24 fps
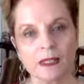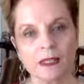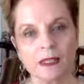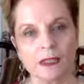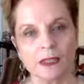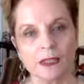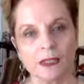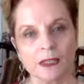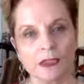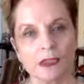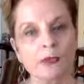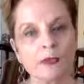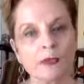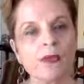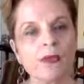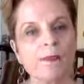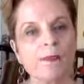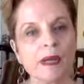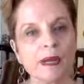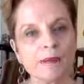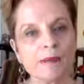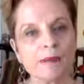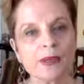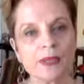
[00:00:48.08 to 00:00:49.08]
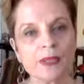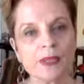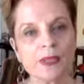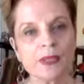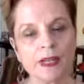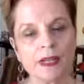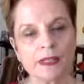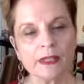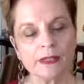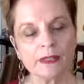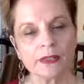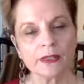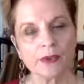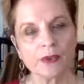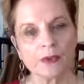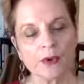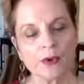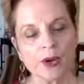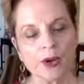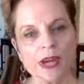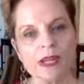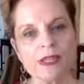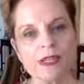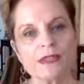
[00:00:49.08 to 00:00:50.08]
You'll remember that
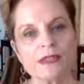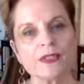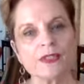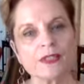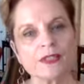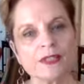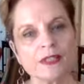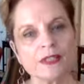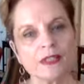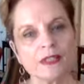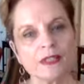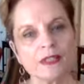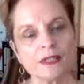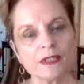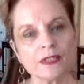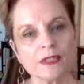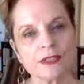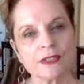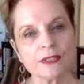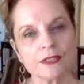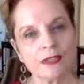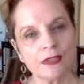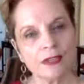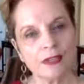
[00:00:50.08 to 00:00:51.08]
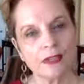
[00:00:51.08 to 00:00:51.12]
GRACE is